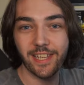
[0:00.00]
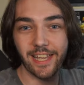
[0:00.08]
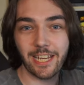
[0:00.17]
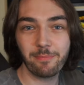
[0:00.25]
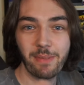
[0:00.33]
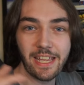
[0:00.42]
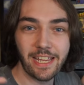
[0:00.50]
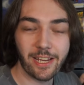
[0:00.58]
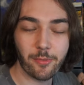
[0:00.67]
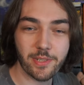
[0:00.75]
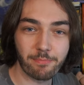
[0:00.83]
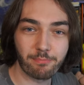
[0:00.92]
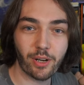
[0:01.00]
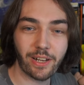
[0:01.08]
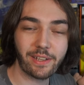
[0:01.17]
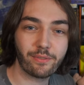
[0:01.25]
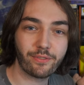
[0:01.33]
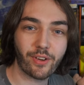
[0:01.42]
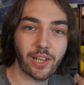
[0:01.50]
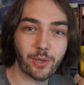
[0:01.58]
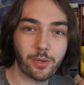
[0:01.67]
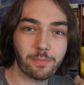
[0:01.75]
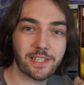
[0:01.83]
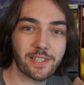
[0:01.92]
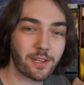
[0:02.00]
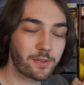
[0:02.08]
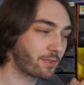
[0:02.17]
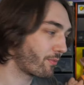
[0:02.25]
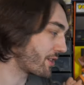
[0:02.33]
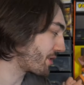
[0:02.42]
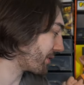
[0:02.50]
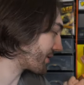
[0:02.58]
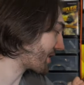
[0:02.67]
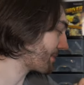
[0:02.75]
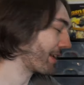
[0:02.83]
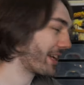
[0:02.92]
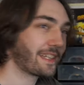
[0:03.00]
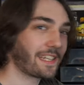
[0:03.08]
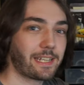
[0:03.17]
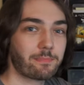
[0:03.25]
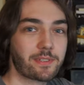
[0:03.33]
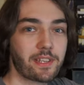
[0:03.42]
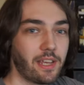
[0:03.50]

game. It was a brilliant follow-up to those original GBA games.